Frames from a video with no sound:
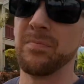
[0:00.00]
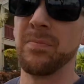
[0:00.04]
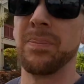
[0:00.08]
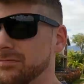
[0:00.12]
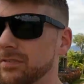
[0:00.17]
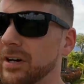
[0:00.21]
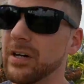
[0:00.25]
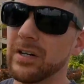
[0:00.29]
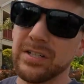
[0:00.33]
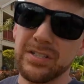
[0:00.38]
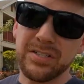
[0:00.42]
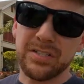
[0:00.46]

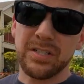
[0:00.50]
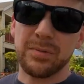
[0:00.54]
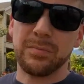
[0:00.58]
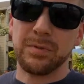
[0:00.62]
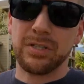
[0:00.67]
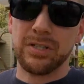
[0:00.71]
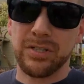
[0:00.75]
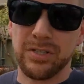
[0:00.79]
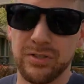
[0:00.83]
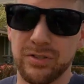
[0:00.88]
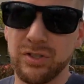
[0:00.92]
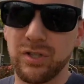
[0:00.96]
Very
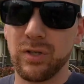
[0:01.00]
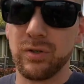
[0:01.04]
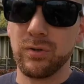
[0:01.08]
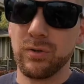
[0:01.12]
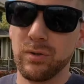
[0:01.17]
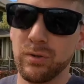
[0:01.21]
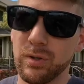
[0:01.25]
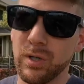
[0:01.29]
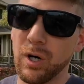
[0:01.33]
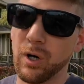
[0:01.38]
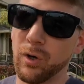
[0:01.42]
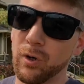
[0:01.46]
similar
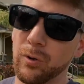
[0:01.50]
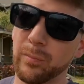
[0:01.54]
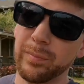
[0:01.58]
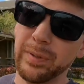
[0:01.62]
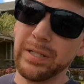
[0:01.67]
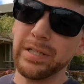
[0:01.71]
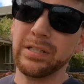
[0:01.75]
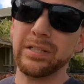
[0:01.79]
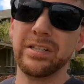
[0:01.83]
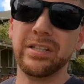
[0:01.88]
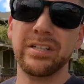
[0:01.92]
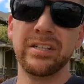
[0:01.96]
to
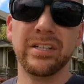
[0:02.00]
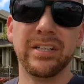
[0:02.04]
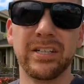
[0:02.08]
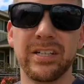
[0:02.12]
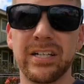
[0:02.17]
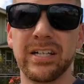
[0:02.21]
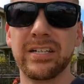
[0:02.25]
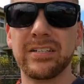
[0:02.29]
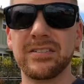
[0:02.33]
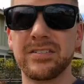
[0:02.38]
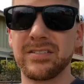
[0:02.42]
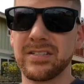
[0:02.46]
Ho'opili.
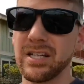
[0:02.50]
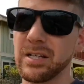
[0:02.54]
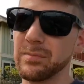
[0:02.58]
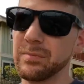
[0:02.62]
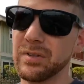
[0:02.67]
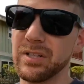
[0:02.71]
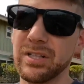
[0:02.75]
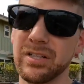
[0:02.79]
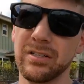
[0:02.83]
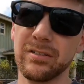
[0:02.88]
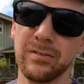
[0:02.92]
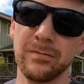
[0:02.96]
Again, same
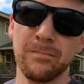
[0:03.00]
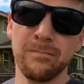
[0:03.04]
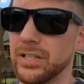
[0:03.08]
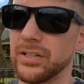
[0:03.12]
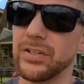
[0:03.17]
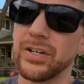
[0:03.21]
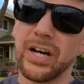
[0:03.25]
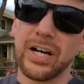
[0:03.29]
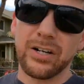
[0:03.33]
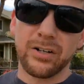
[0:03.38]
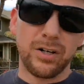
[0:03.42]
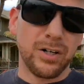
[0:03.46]
thing.
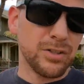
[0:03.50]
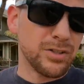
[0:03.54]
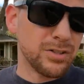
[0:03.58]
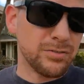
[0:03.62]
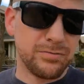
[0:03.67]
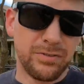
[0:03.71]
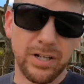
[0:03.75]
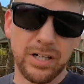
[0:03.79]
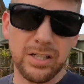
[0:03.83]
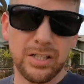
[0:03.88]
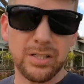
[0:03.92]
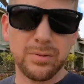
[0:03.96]
They're not all
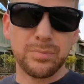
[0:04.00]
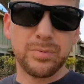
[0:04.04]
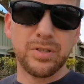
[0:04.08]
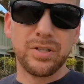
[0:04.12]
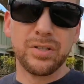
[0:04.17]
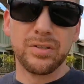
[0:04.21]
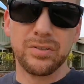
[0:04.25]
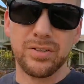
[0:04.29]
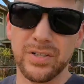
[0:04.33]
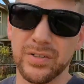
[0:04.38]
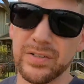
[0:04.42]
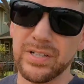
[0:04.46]
developed.
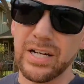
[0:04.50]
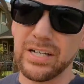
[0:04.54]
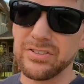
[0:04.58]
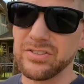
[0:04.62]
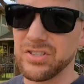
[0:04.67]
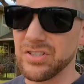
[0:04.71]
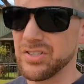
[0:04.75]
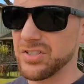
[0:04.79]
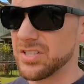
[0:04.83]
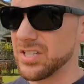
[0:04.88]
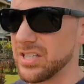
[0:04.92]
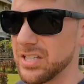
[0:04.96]
They're not
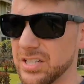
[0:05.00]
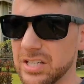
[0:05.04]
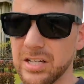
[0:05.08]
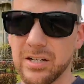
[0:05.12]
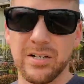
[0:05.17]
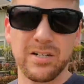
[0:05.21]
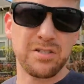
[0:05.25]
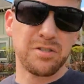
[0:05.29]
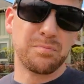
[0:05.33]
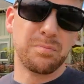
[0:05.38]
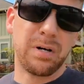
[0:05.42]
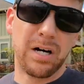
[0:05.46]
just sitting
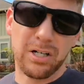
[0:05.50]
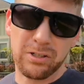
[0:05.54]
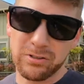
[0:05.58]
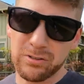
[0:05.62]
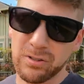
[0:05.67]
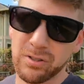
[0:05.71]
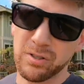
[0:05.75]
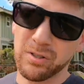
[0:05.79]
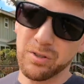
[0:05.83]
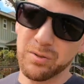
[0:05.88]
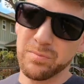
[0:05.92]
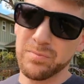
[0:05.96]
here as model
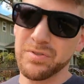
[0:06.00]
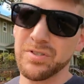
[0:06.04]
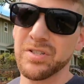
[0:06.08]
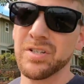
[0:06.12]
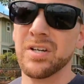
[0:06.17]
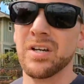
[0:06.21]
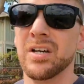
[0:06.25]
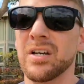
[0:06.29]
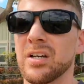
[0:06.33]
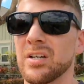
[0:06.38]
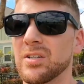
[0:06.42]
homes.